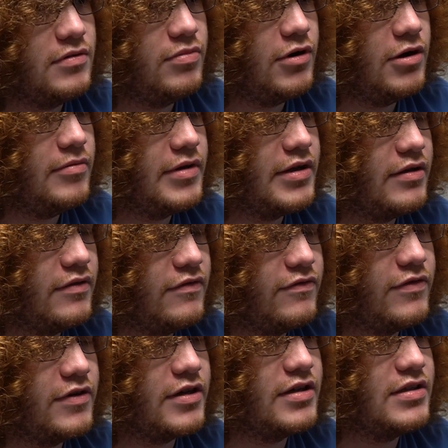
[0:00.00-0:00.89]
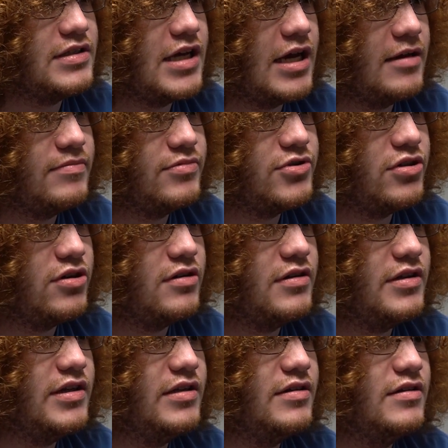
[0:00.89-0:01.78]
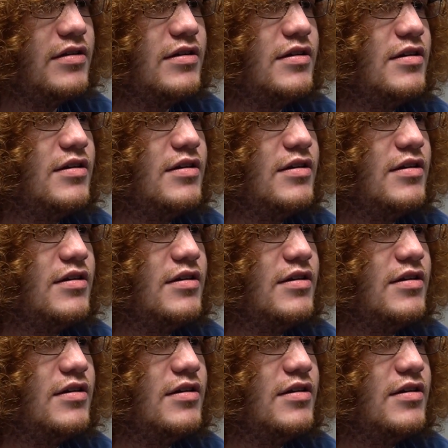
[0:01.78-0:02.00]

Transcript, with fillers: probably, probably could have fucking tapped Charlie.